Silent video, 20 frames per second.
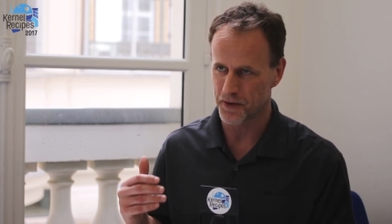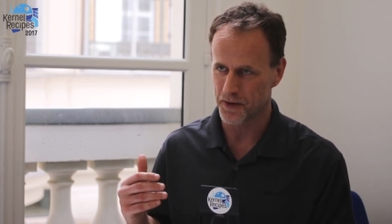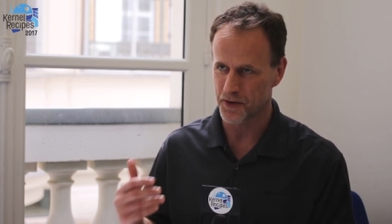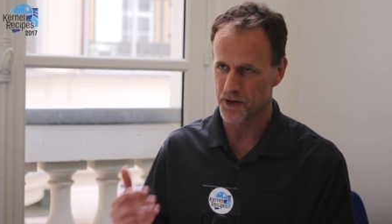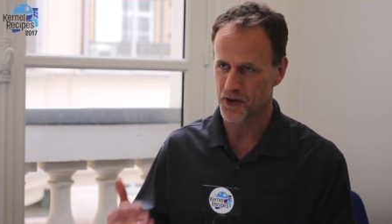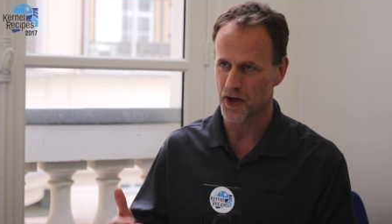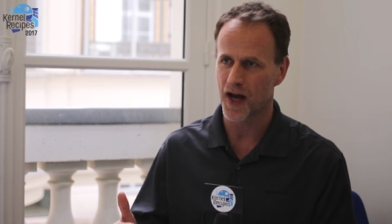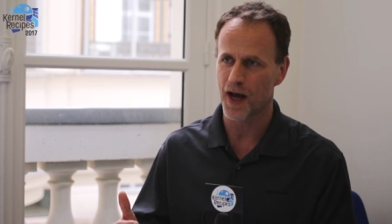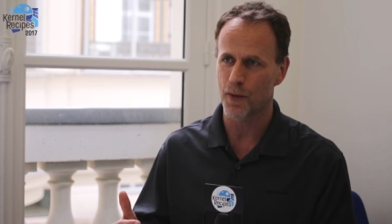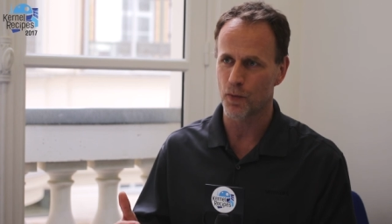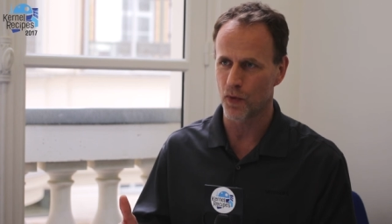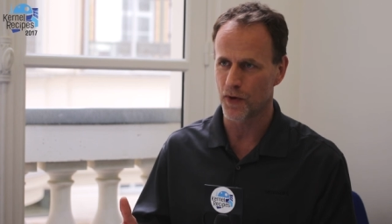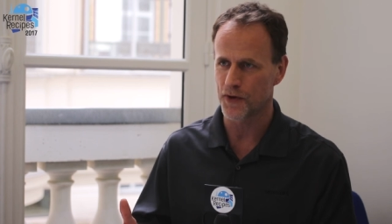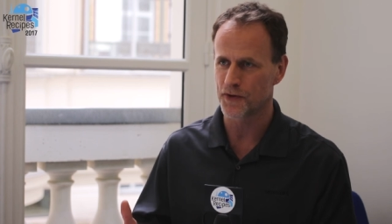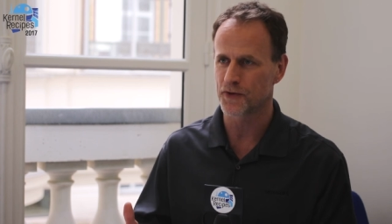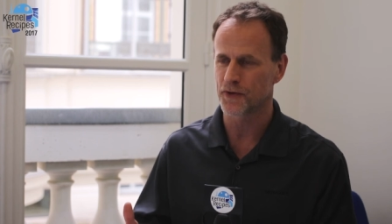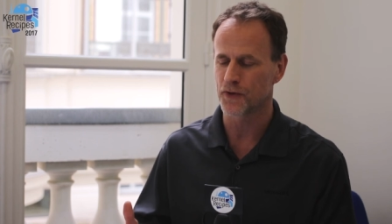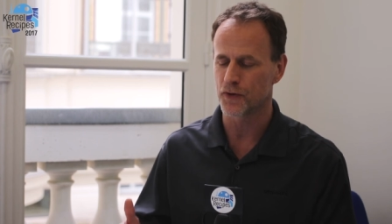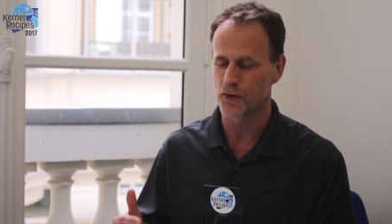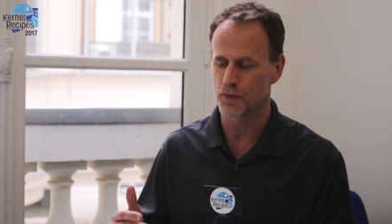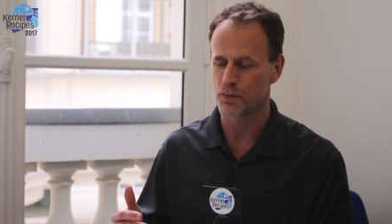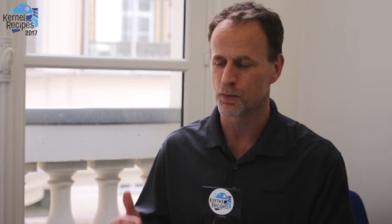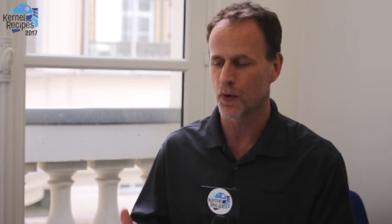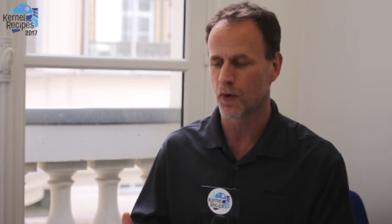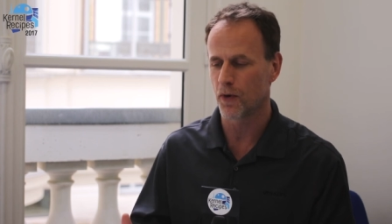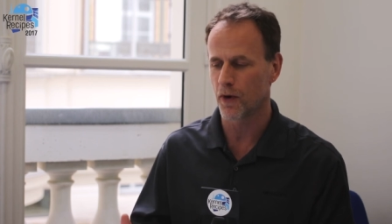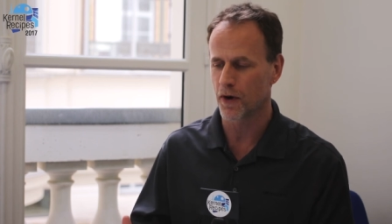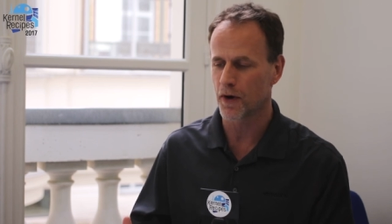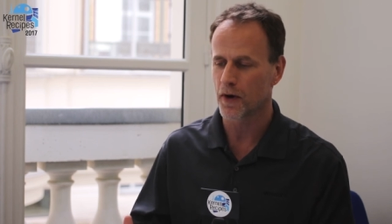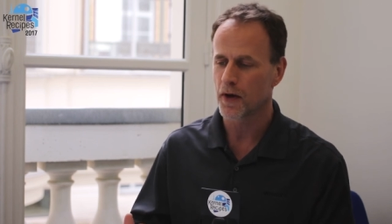the job was to
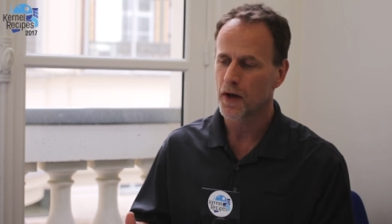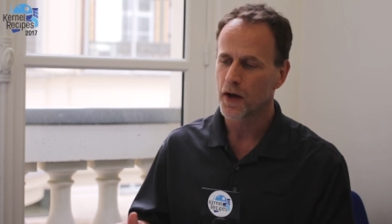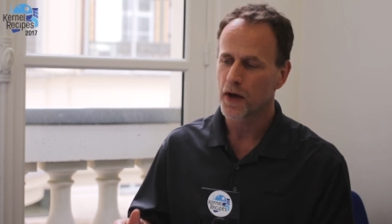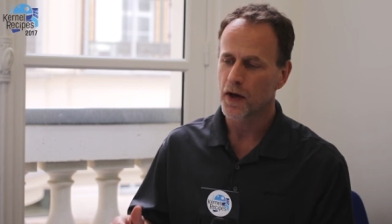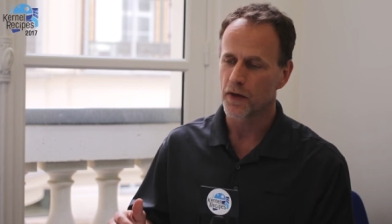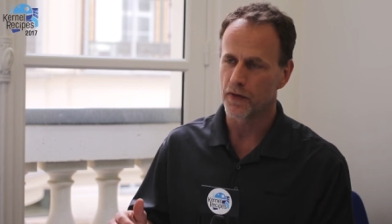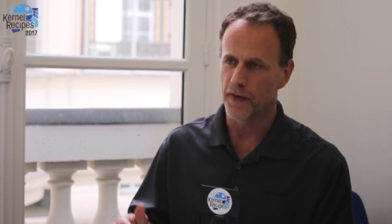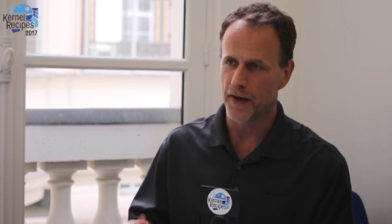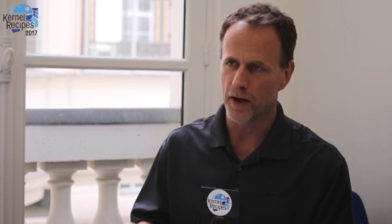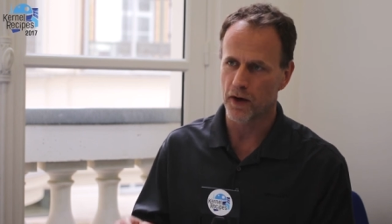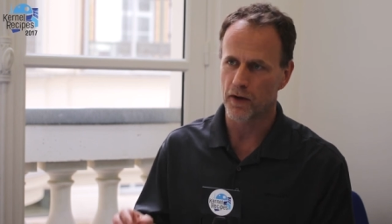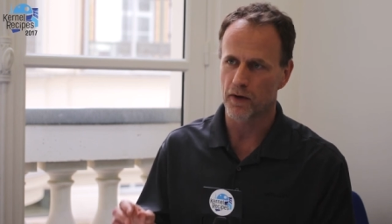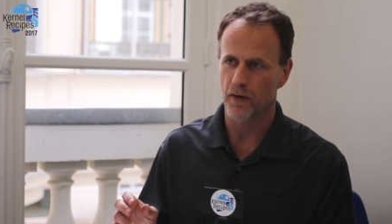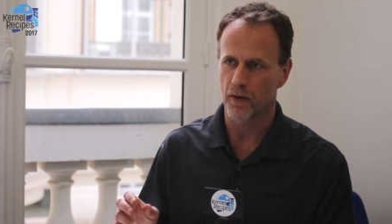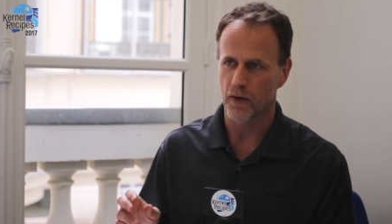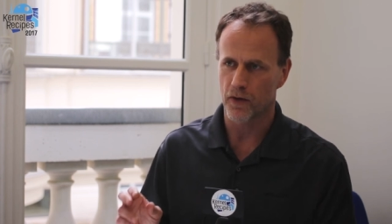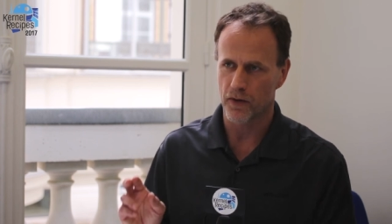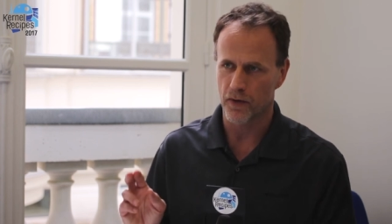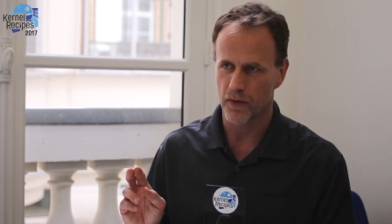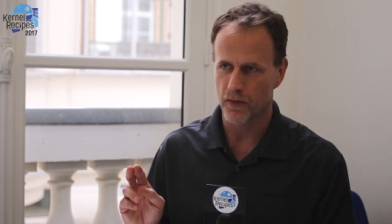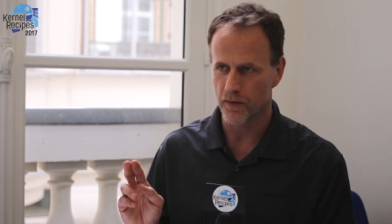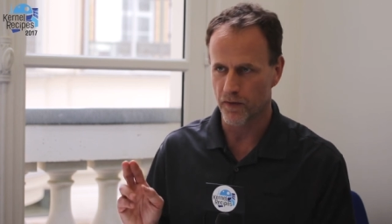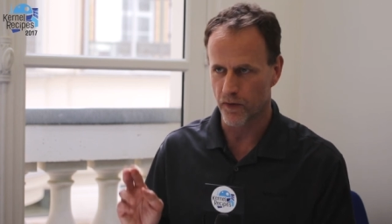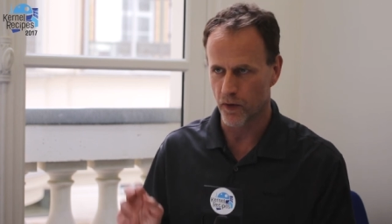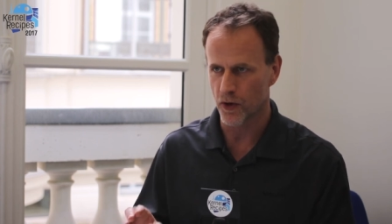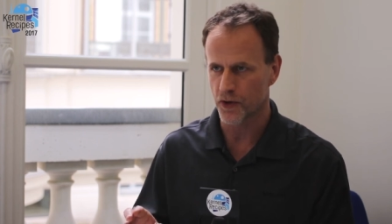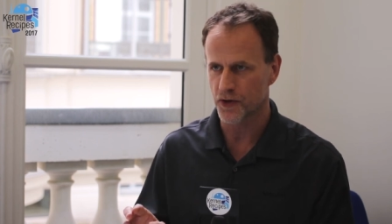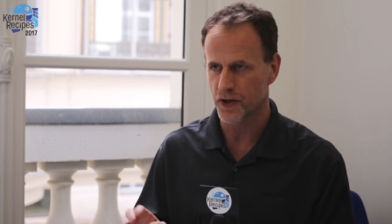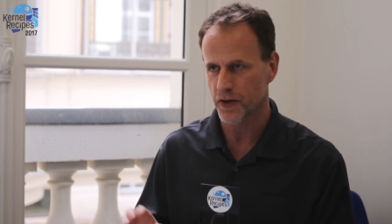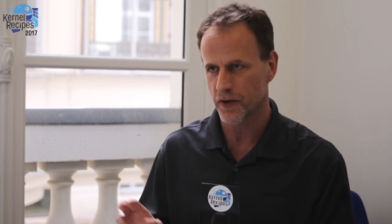port their
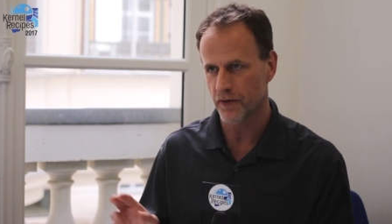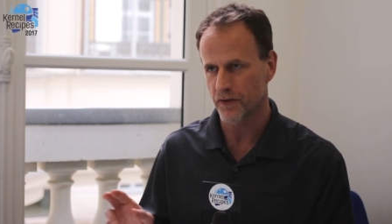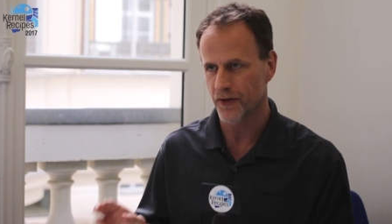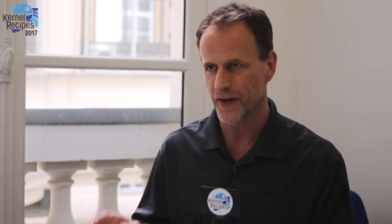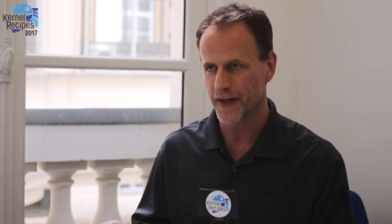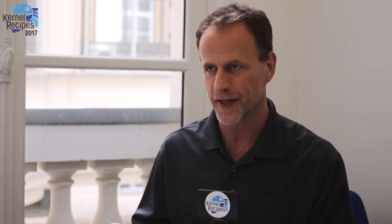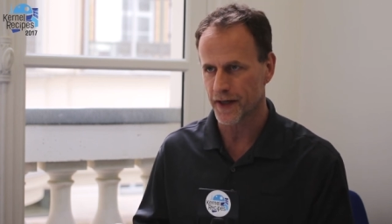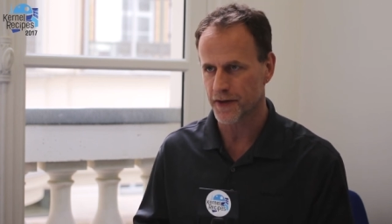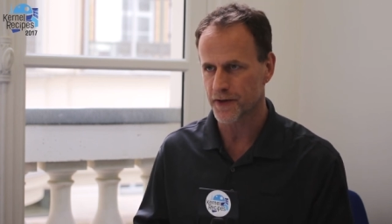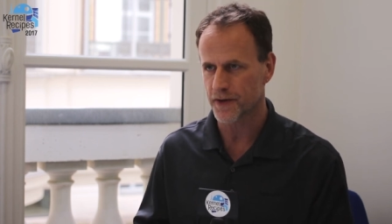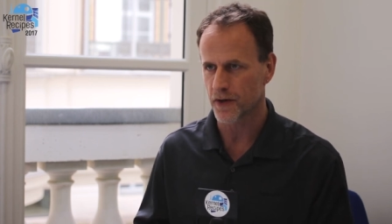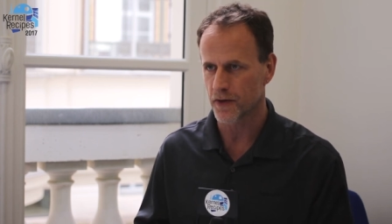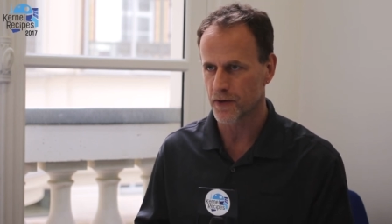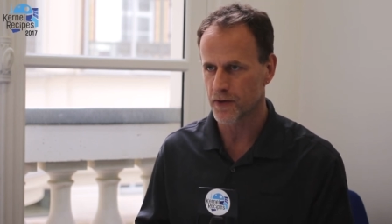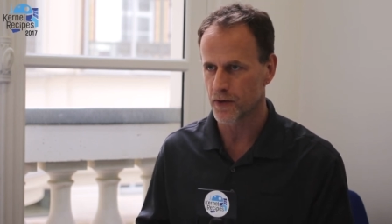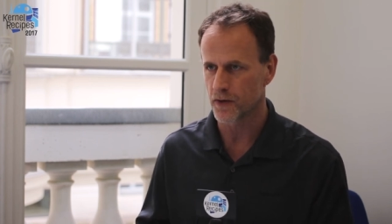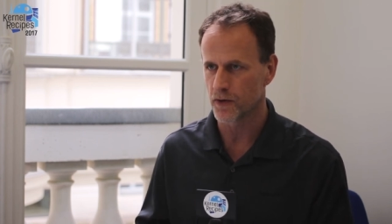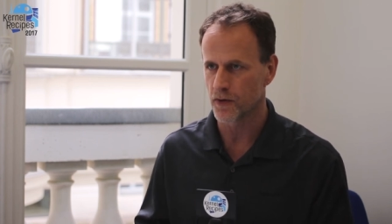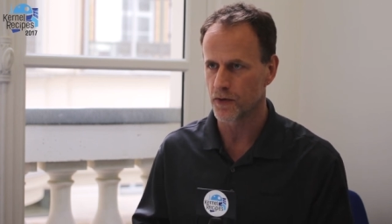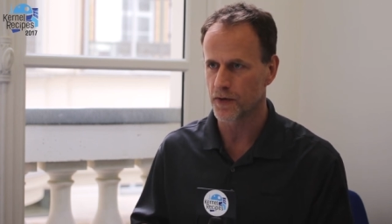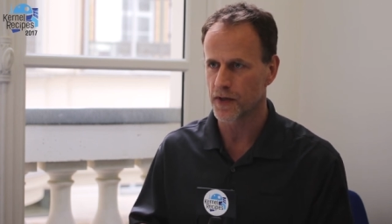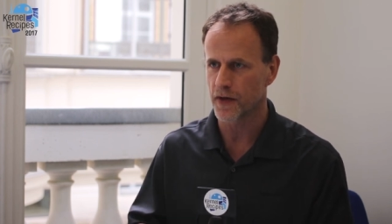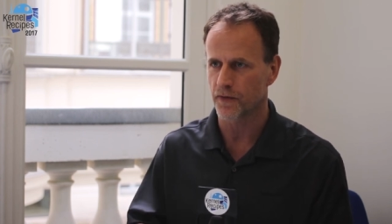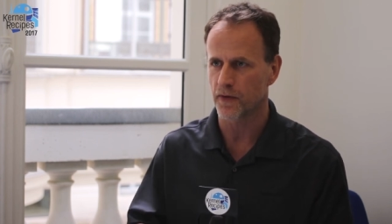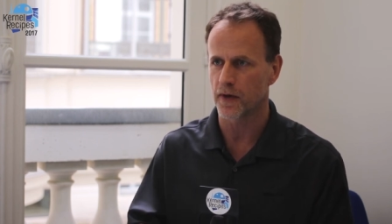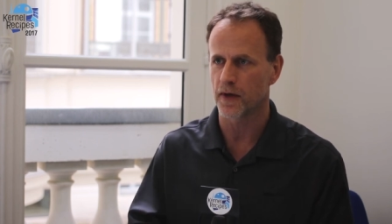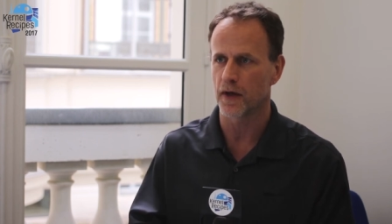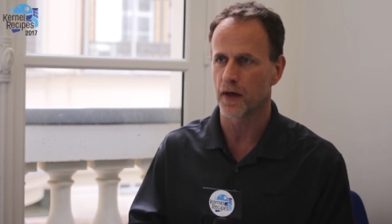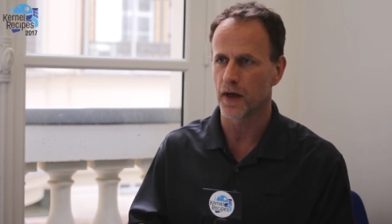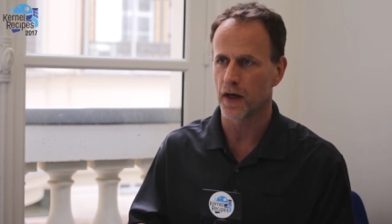version of Linux to
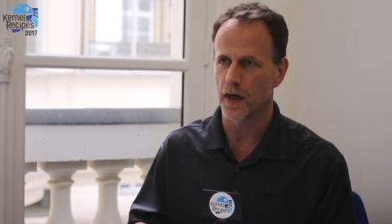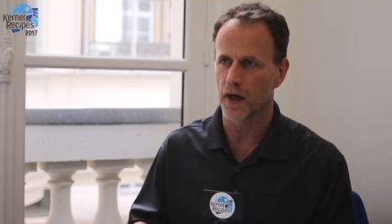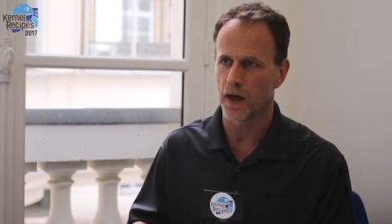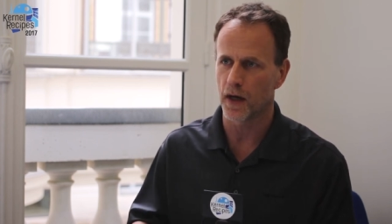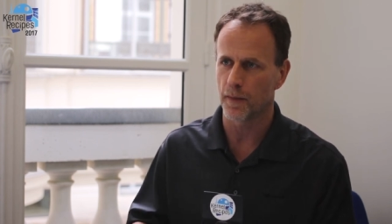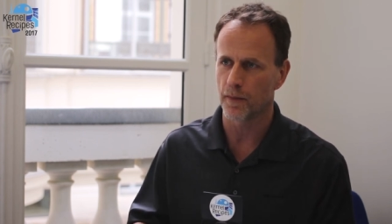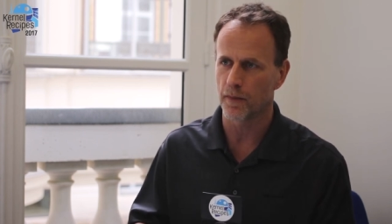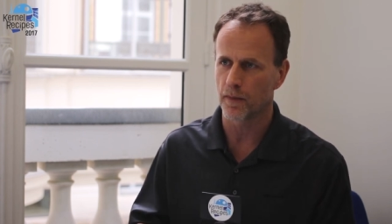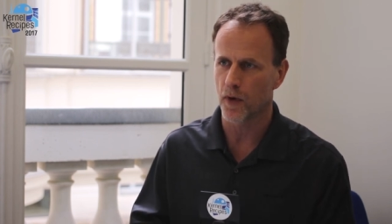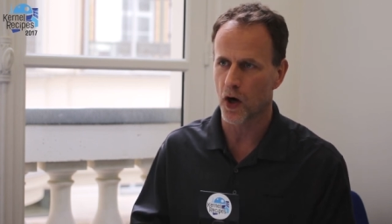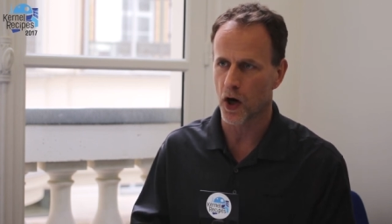different um,